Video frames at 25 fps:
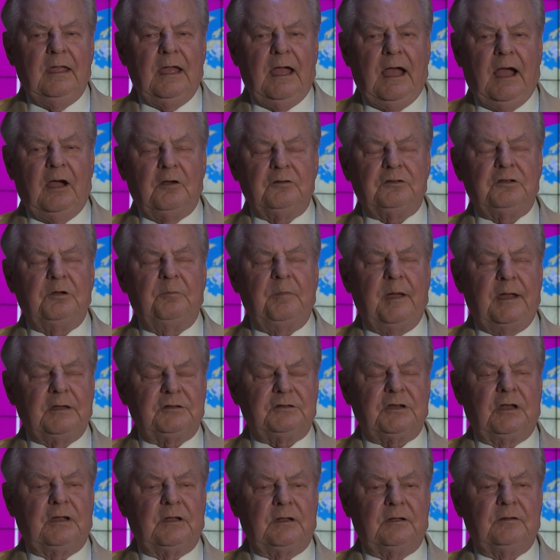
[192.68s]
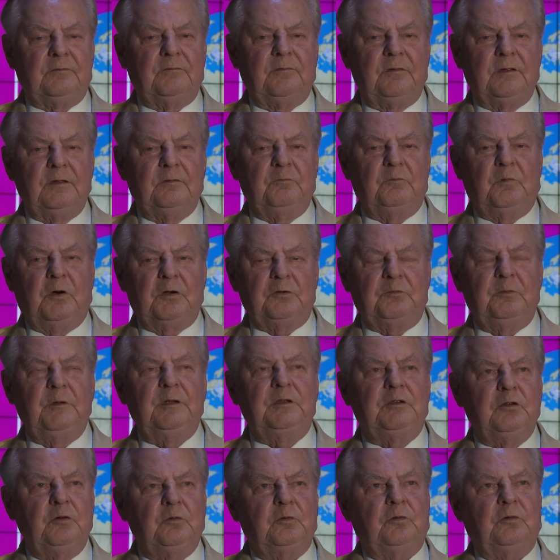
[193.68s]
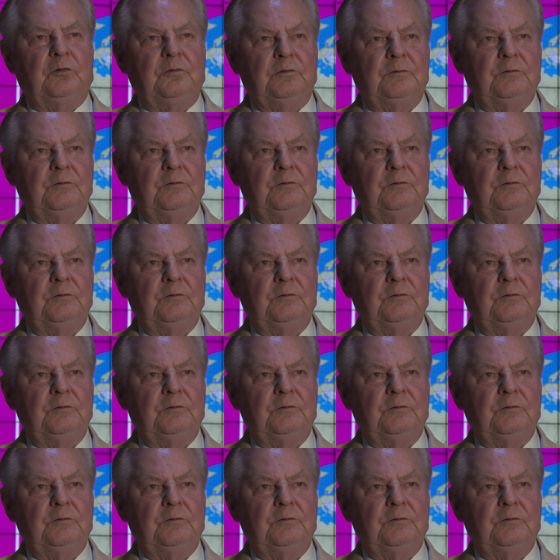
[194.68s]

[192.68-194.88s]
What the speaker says: how to measure what we do.